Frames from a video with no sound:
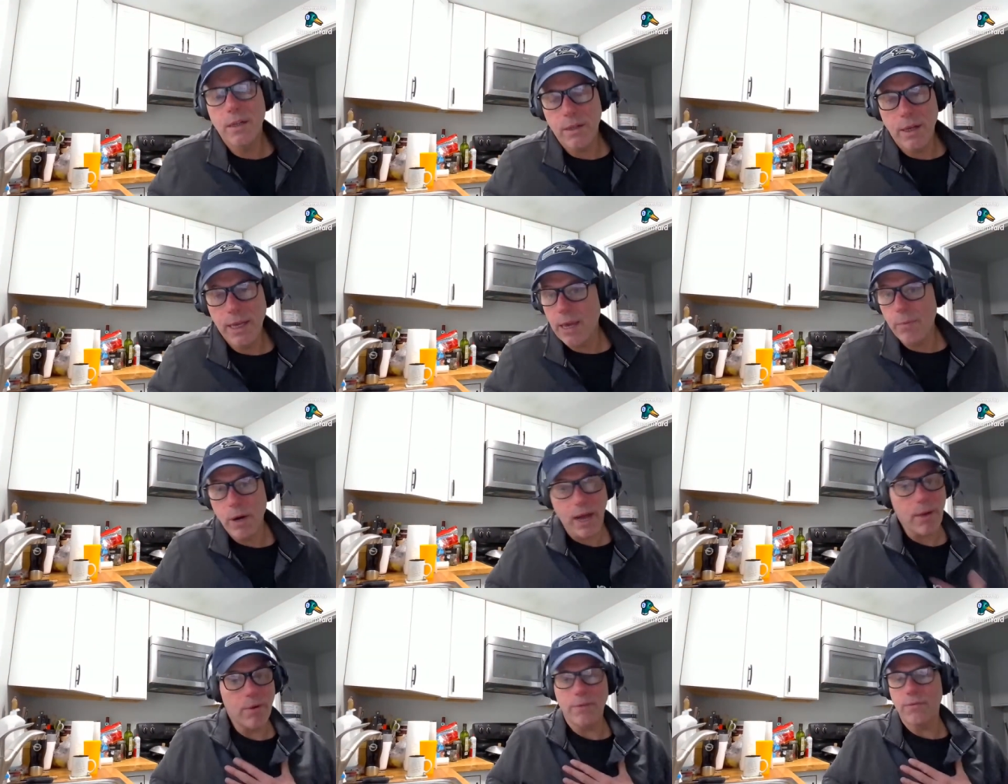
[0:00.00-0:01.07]
Again, what I
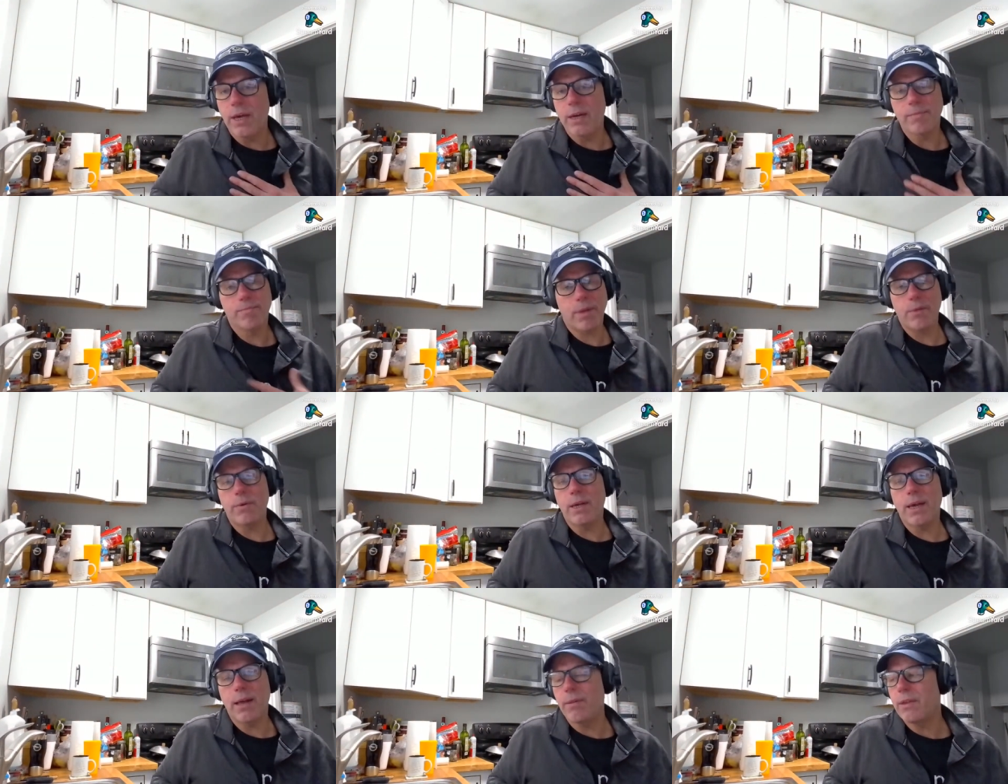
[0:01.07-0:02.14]
would have done, I would have
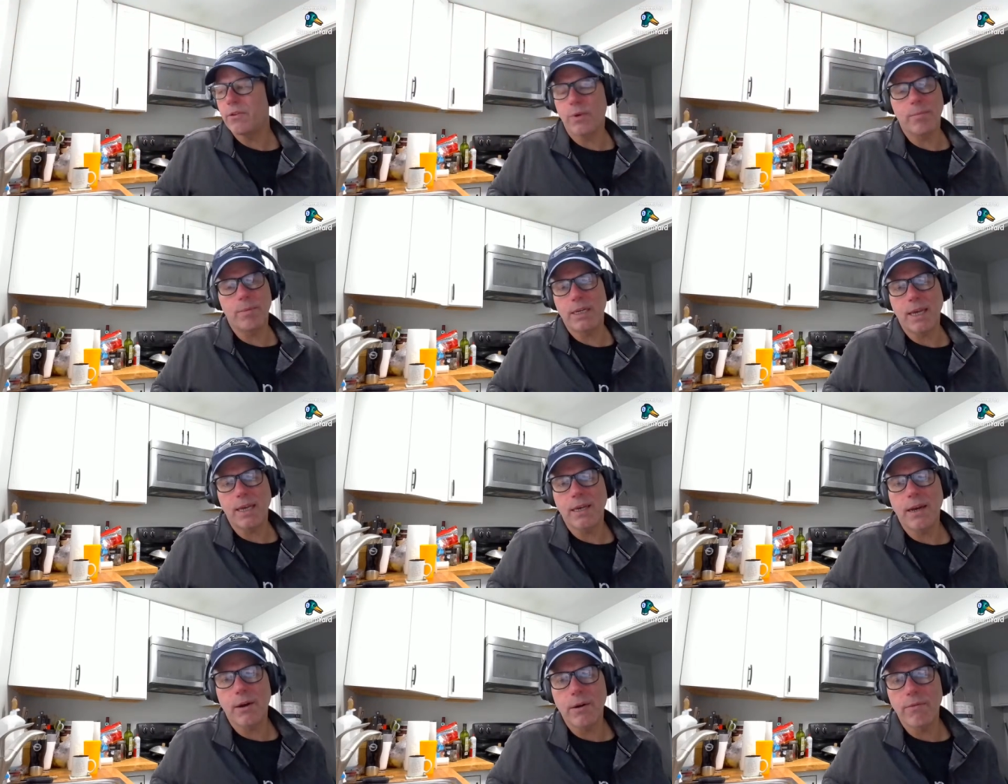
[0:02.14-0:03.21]
had this would have been taken
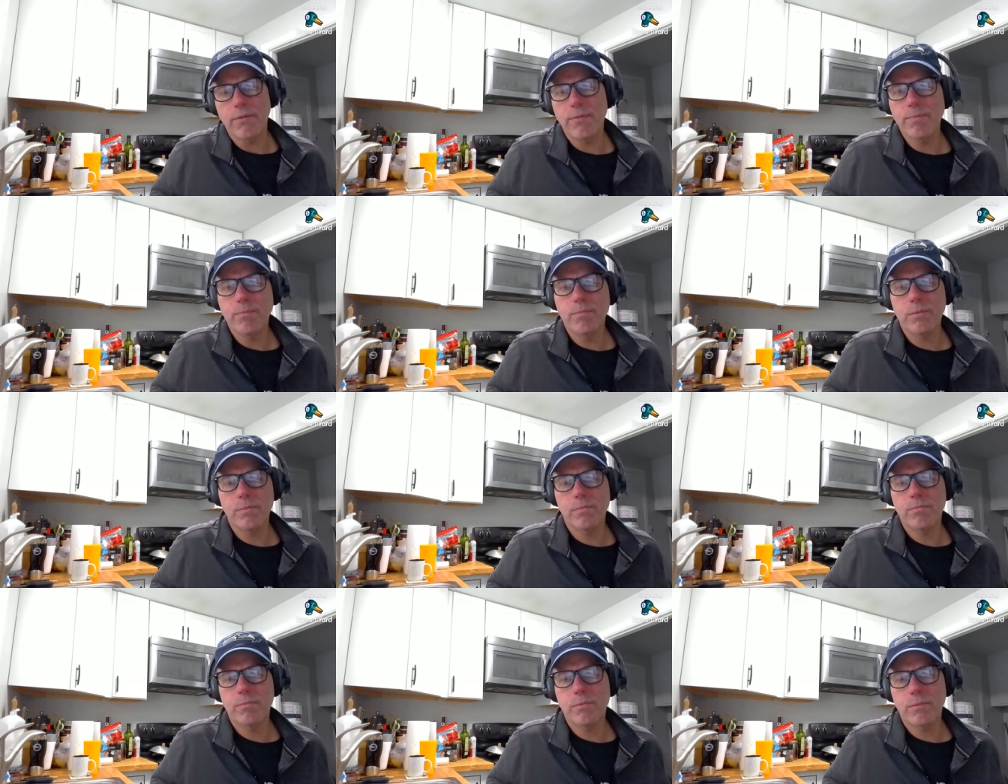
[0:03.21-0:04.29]
care of
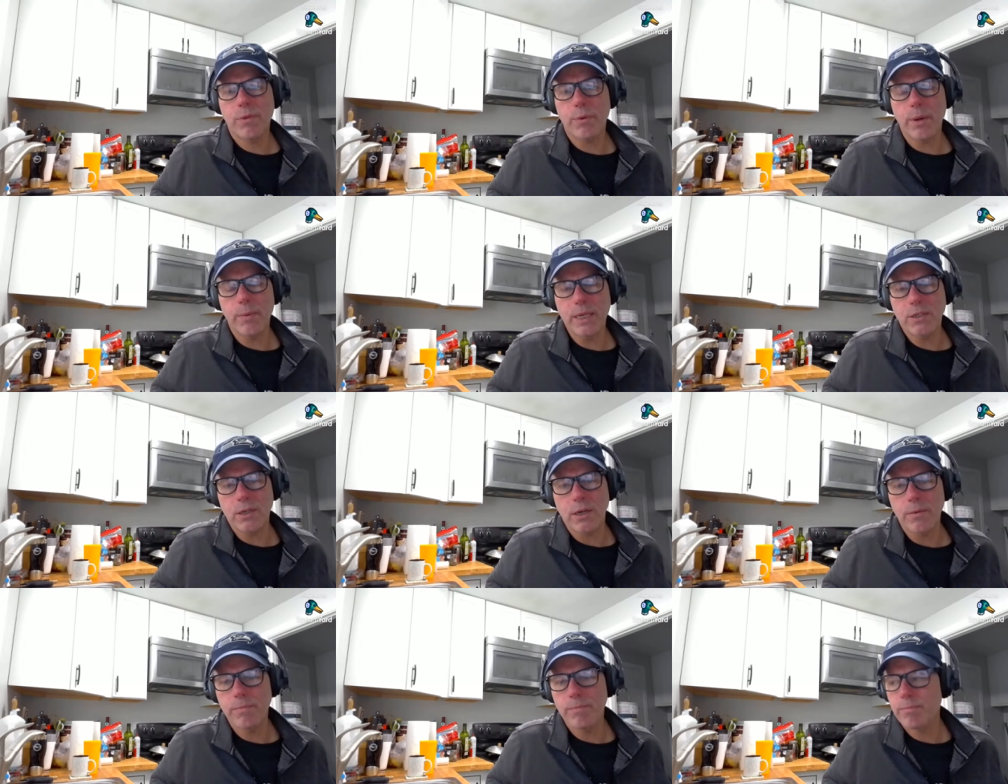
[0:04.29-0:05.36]
3 weeks
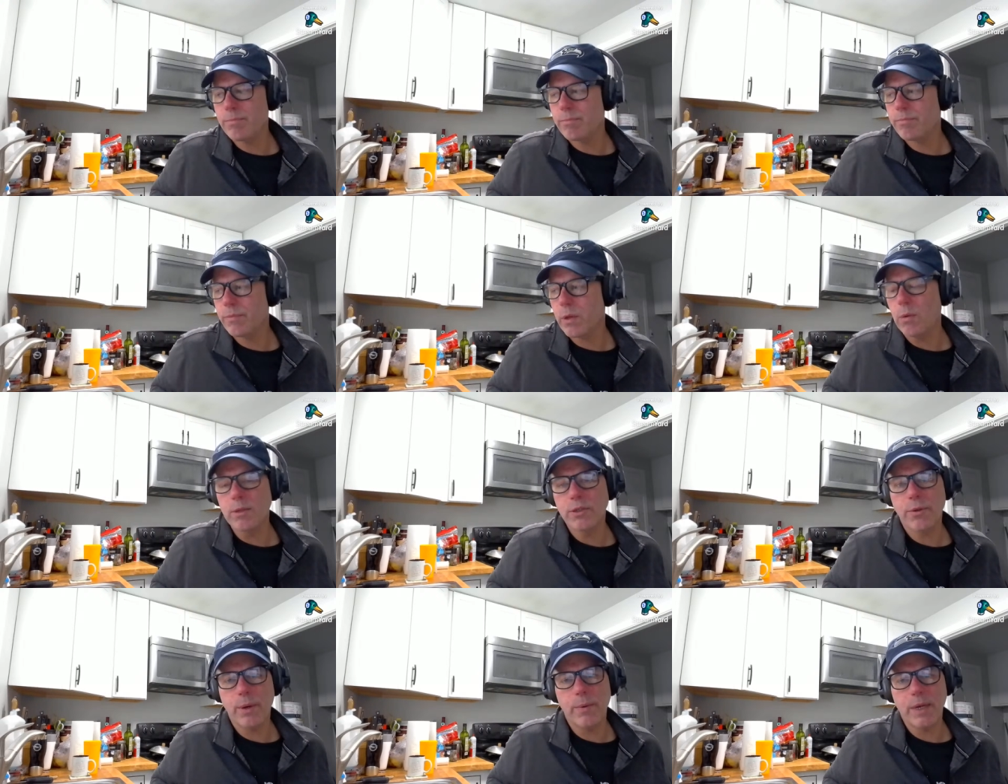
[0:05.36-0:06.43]
ago, almost
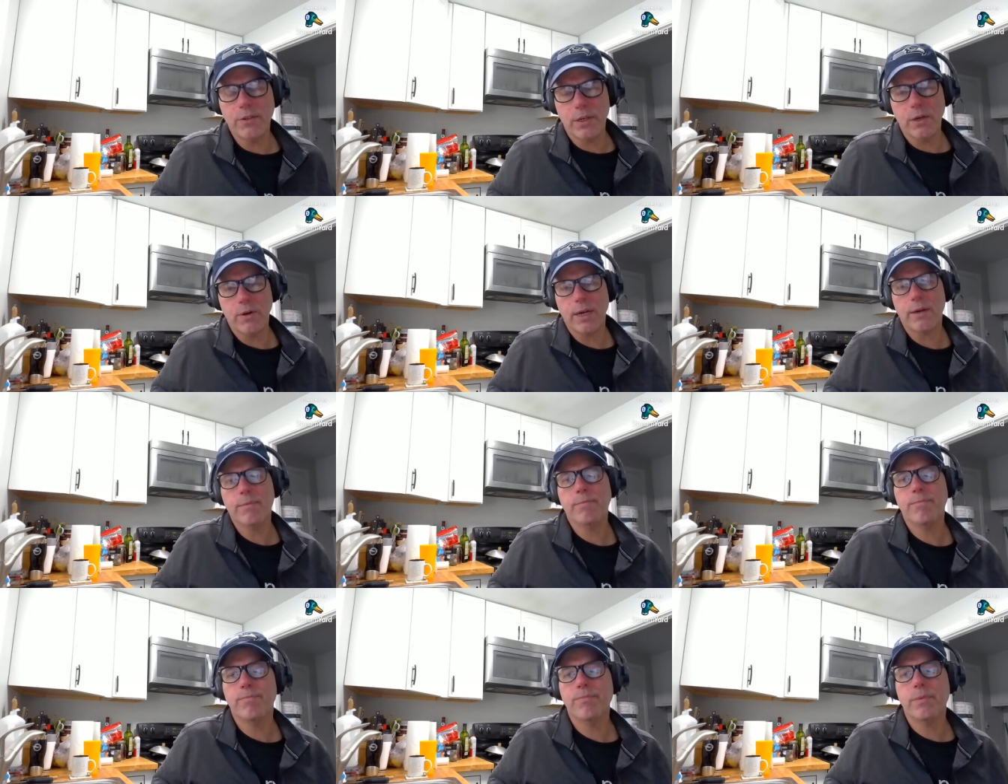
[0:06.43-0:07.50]
3 weeks ago now,
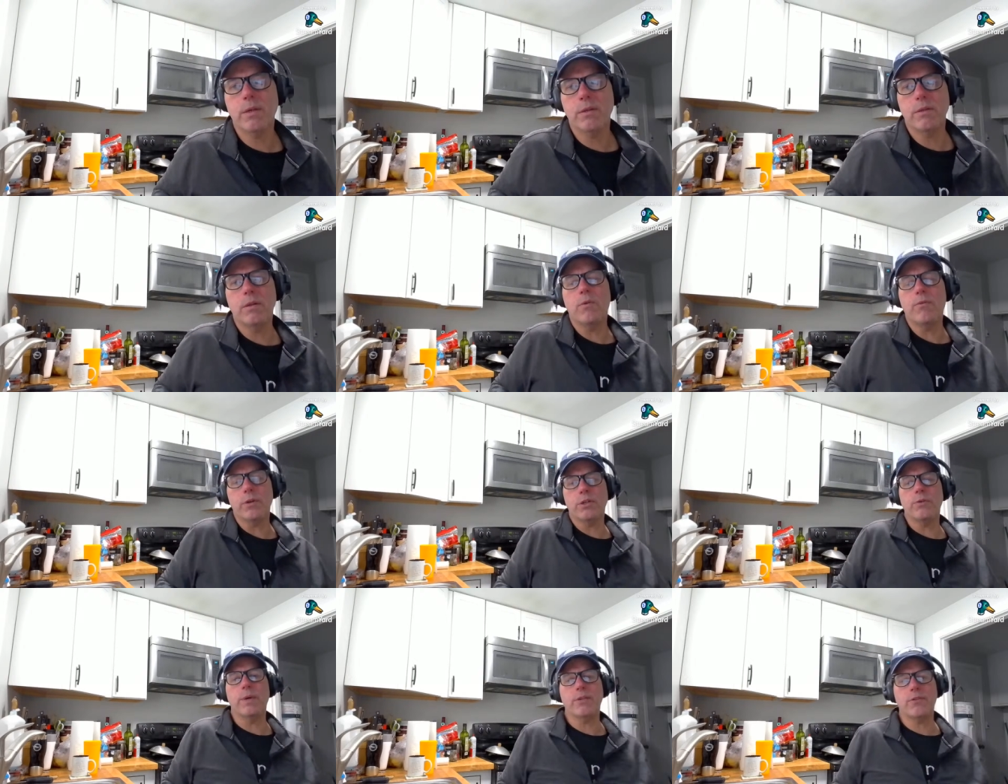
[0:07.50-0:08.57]
over 2
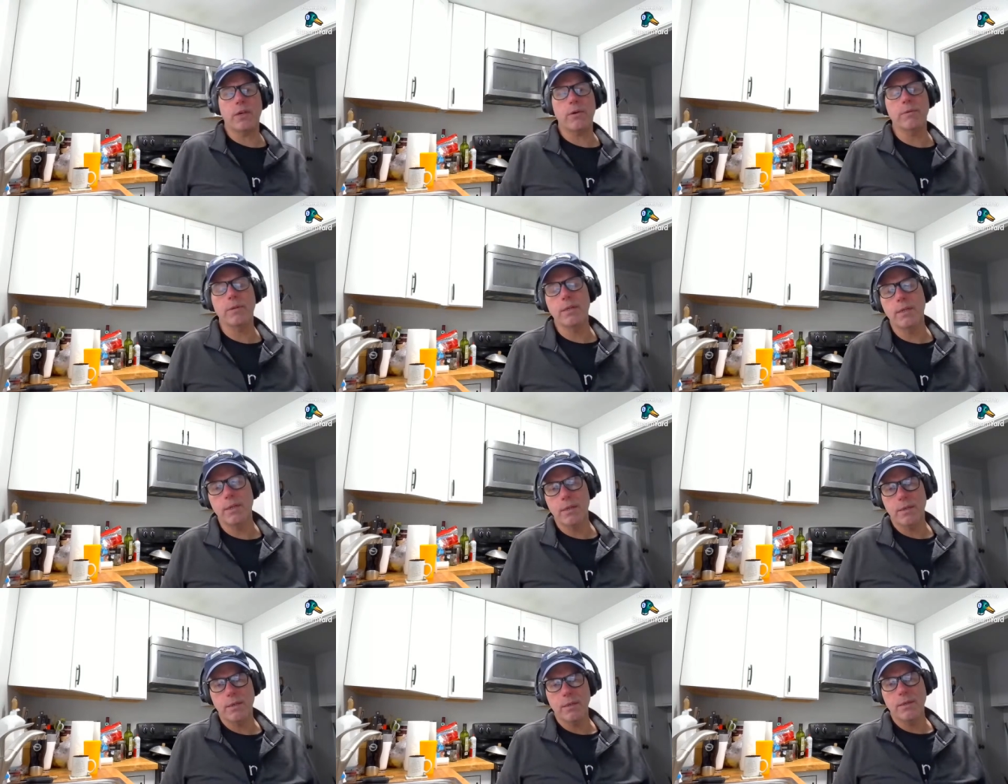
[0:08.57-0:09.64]
weeks ago.
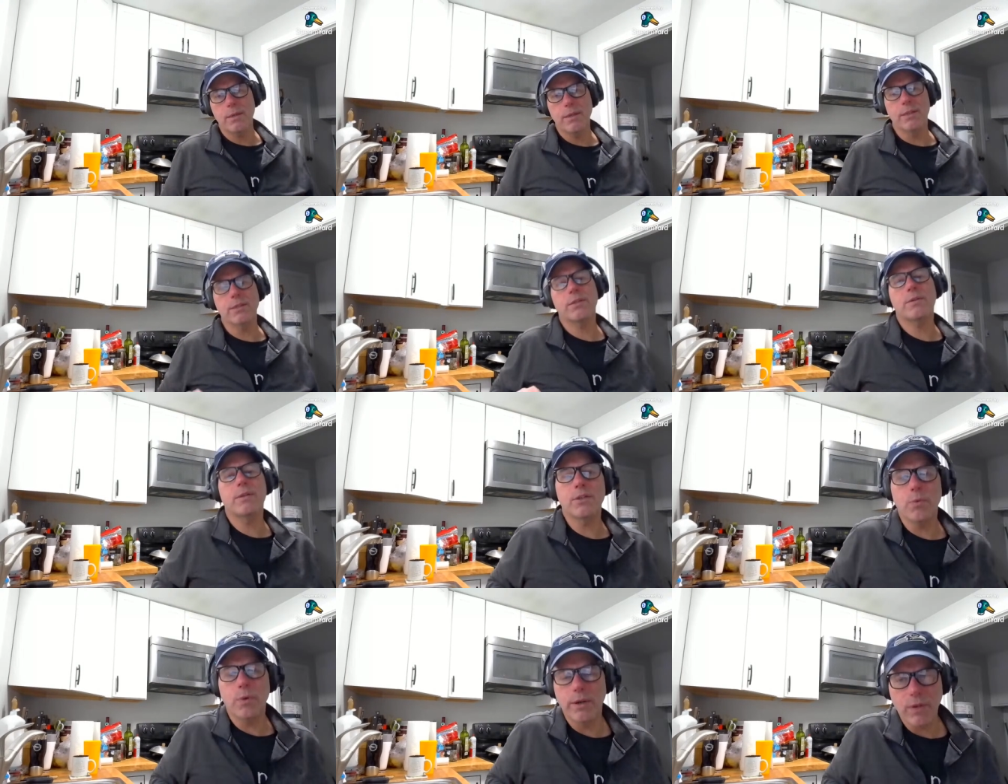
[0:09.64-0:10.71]
This
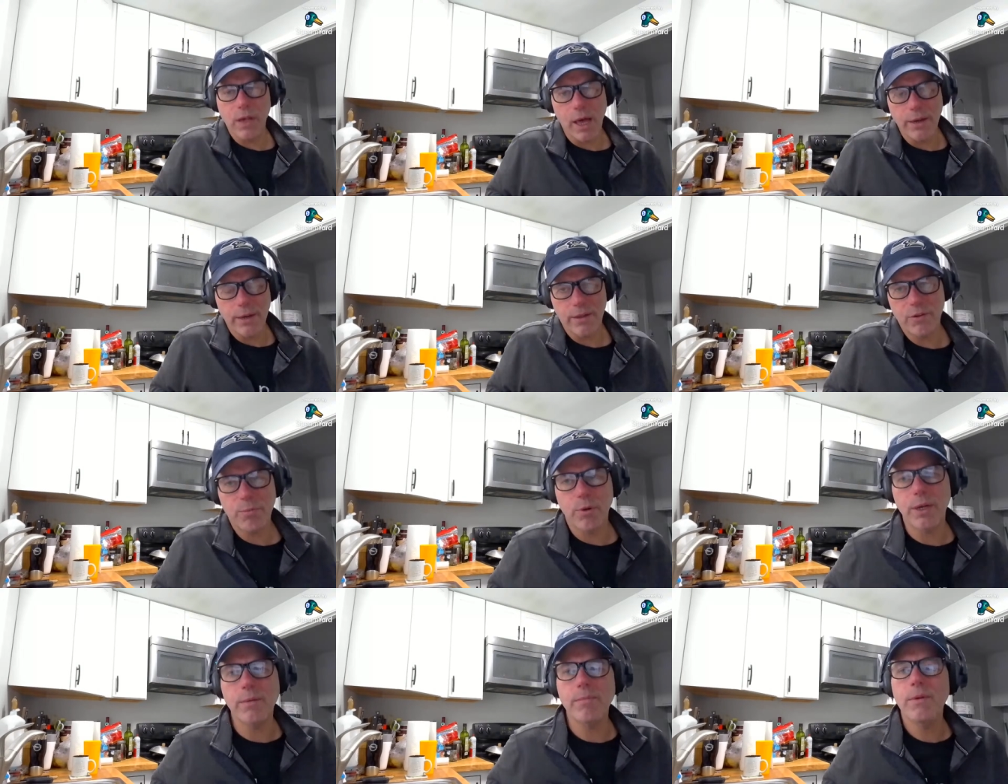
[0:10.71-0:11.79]
wouldn't have gotten to this
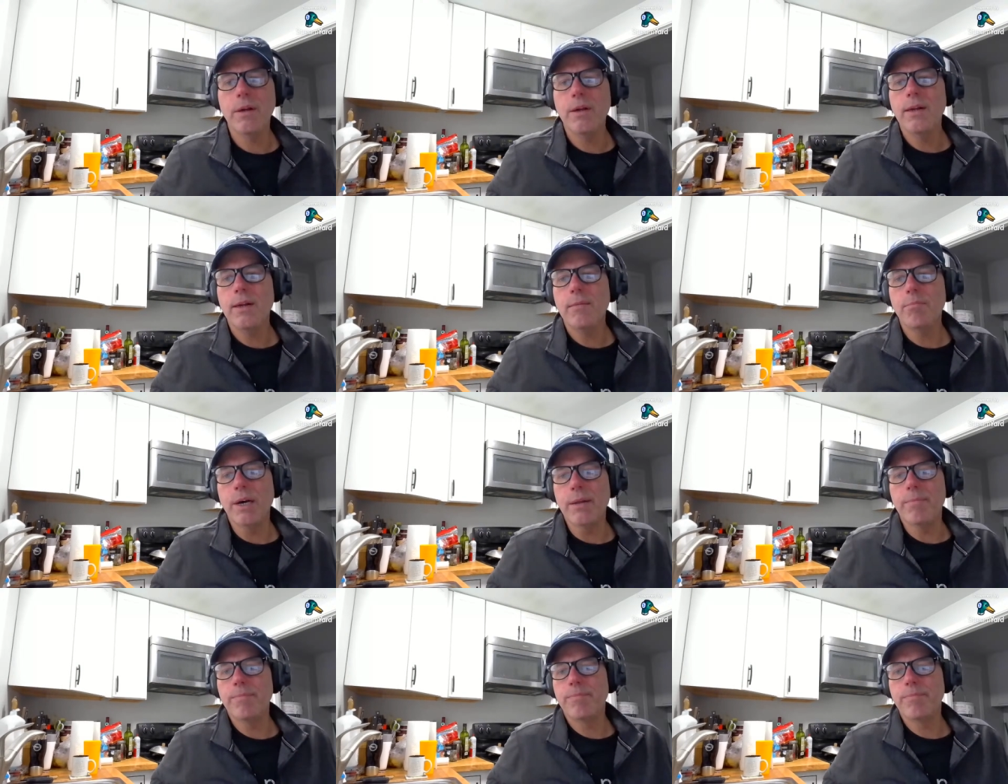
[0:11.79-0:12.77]
point, but